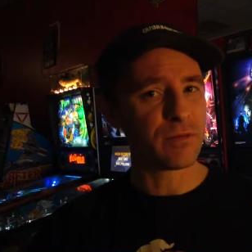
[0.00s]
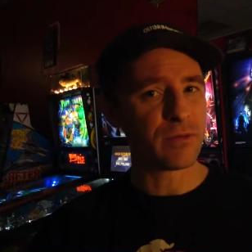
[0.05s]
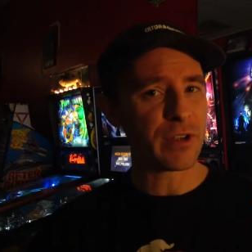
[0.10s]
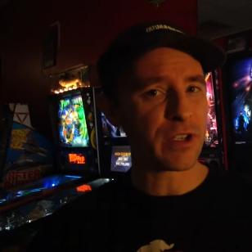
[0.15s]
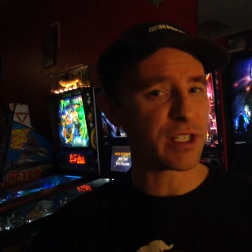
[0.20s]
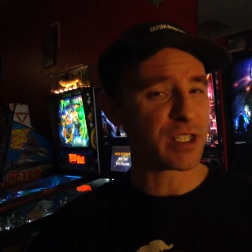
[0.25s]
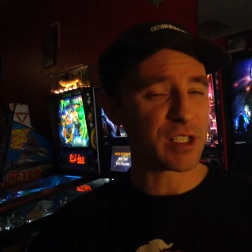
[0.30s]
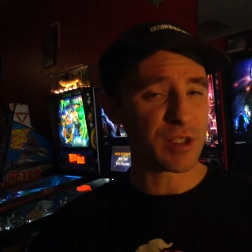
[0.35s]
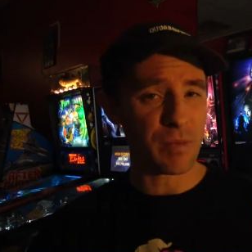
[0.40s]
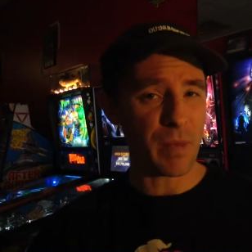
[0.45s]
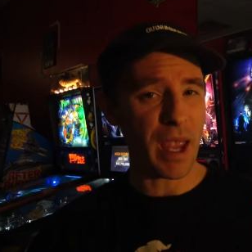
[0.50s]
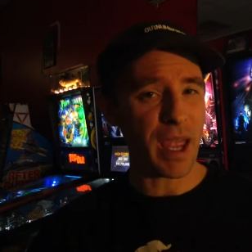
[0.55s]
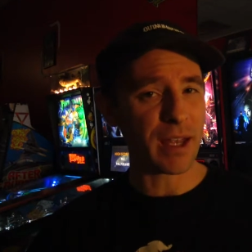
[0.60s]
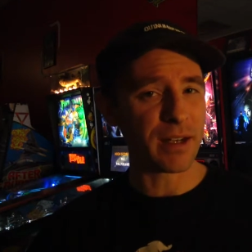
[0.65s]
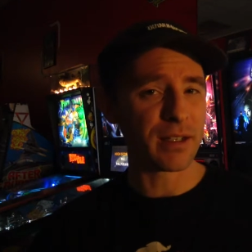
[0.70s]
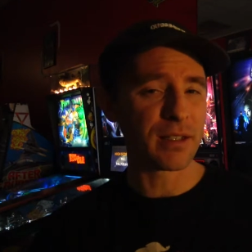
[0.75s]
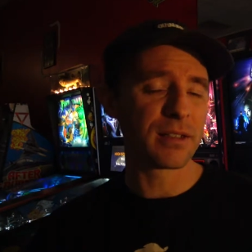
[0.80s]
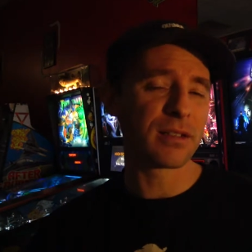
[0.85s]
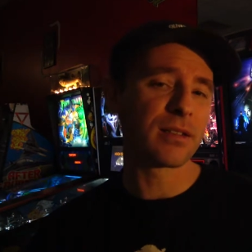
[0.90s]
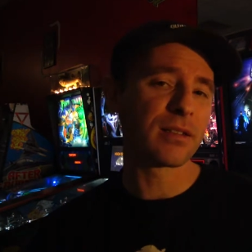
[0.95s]

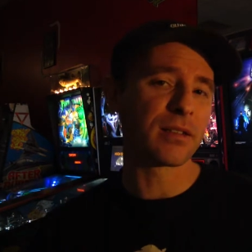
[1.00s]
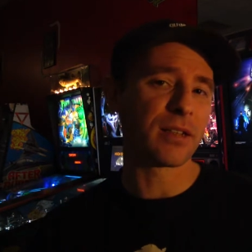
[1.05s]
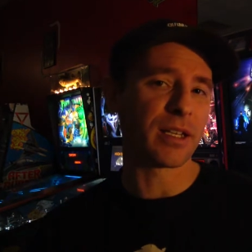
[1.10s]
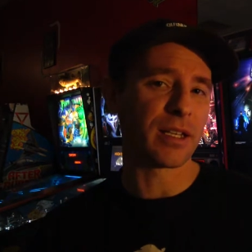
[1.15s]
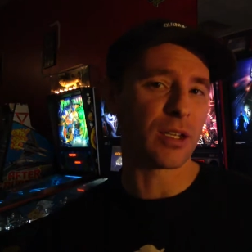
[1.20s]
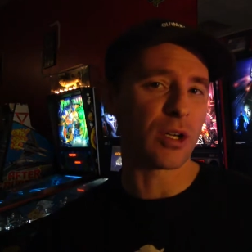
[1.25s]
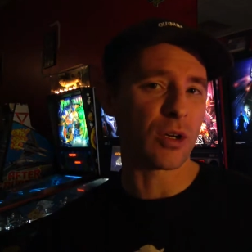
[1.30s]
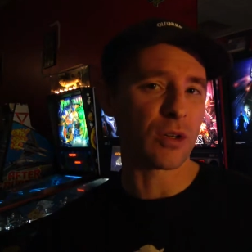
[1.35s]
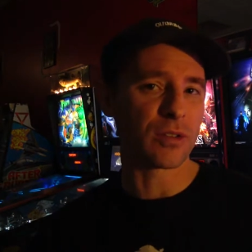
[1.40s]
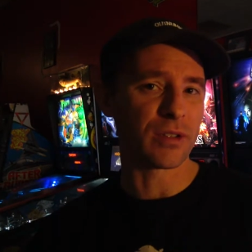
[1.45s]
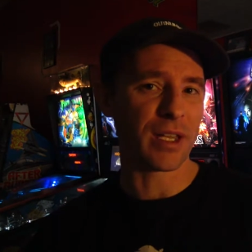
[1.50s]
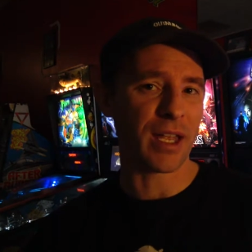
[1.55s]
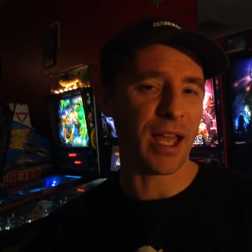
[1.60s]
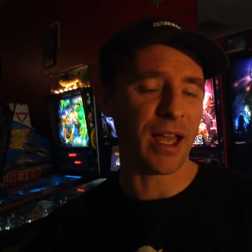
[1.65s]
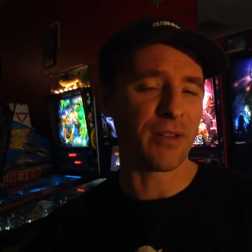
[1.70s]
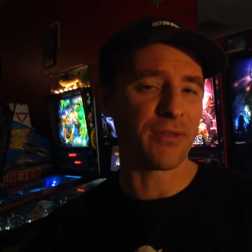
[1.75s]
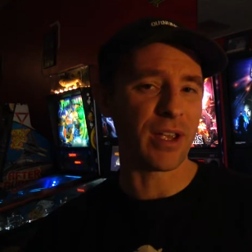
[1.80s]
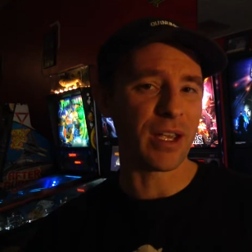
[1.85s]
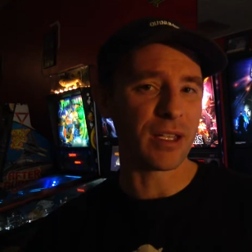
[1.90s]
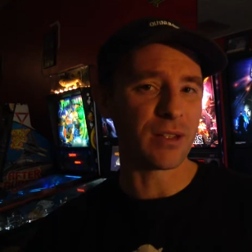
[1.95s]
expanded. They currently
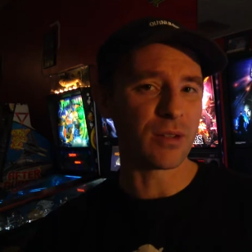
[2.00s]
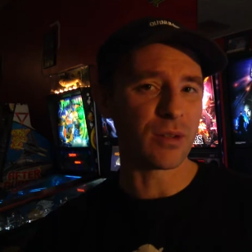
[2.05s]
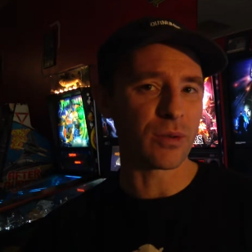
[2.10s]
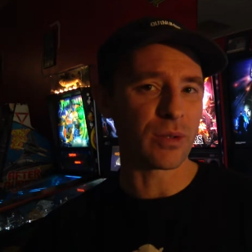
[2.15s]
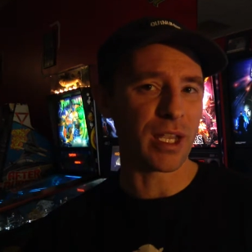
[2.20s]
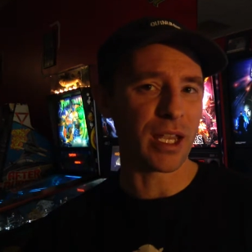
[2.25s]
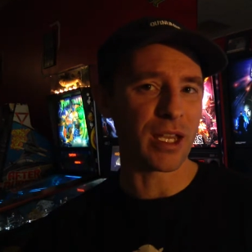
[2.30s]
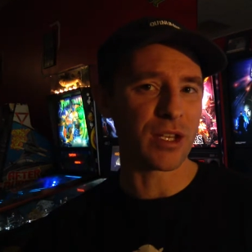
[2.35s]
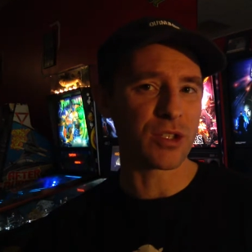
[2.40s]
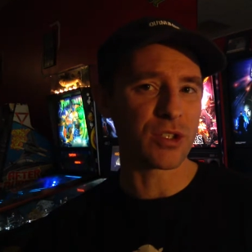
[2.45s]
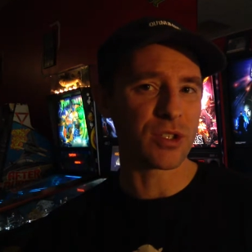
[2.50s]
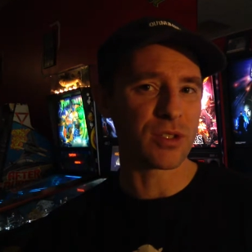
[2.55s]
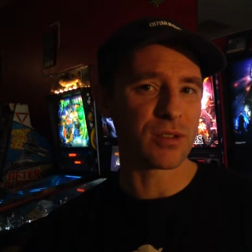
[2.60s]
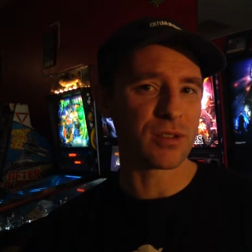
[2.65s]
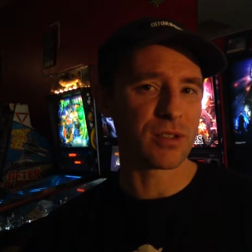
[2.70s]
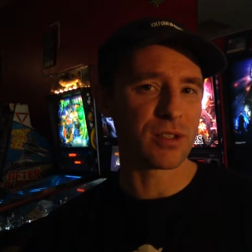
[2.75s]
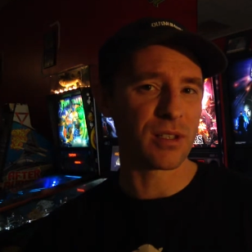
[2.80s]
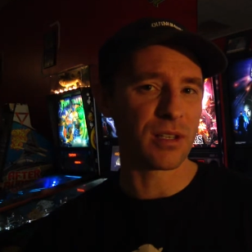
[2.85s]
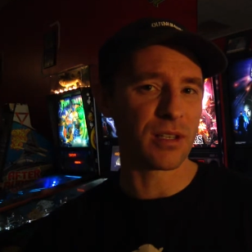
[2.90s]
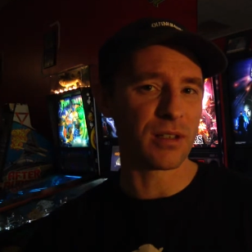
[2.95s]
have 8
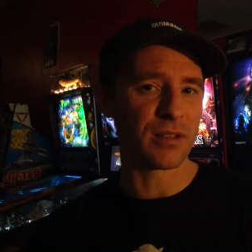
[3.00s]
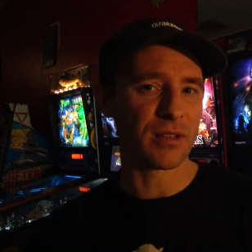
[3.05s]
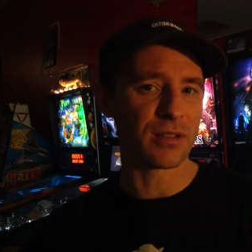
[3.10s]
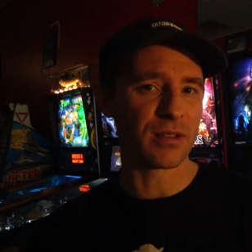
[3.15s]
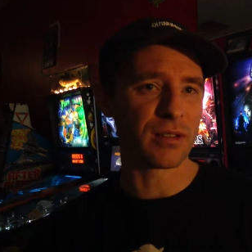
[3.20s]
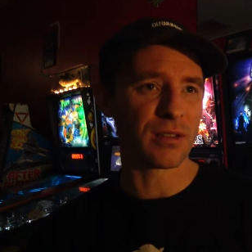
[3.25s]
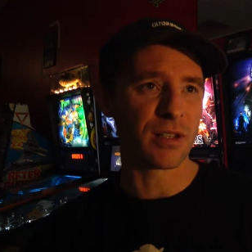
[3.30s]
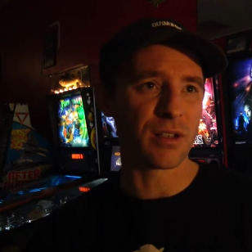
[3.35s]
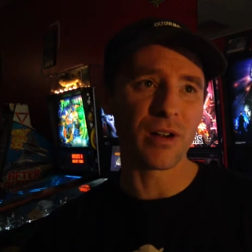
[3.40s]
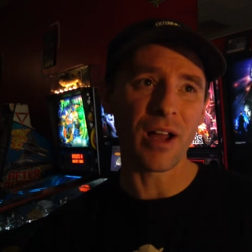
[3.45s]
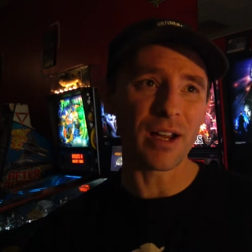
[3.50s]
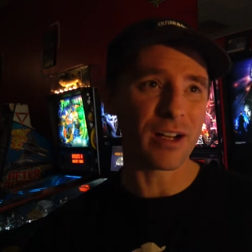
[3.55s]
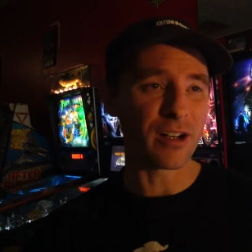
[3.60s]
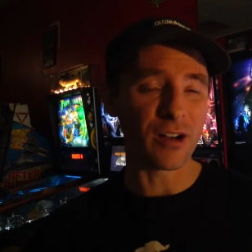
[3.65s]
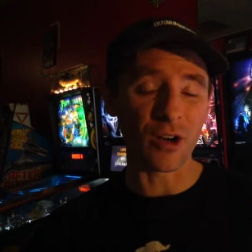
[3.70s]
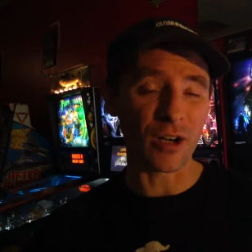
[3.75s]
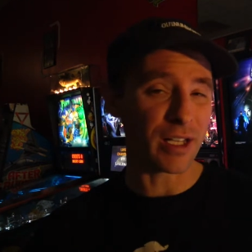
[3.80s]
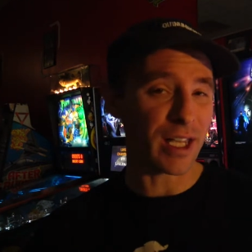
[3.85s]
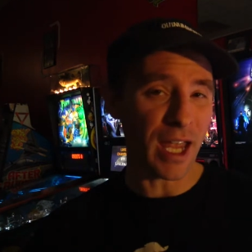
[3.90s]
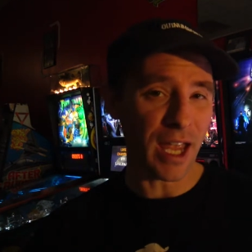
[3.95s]
locations, and they're not an
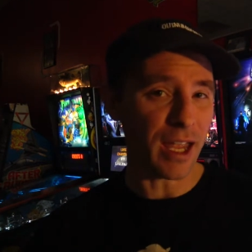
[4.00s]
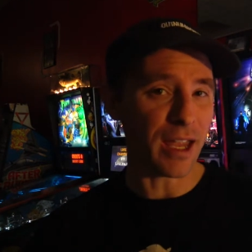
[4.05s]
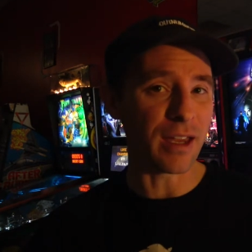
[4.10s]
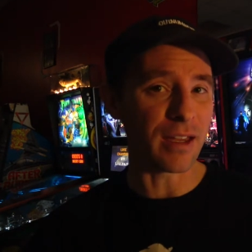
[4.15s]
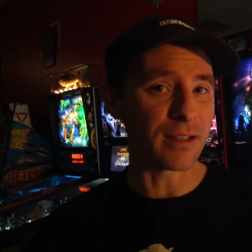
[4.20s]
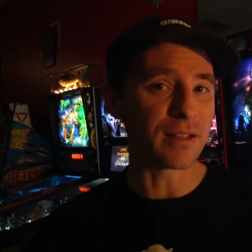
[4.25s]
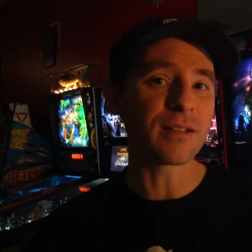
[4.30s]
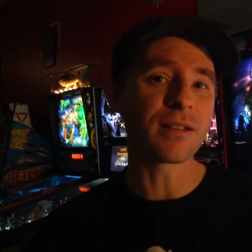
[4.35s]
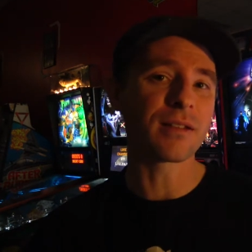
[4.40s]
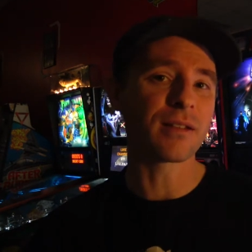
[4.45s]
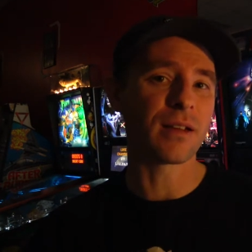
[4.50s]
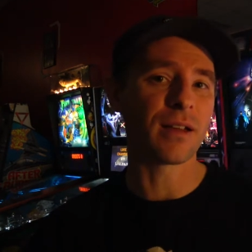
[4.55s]
arcade.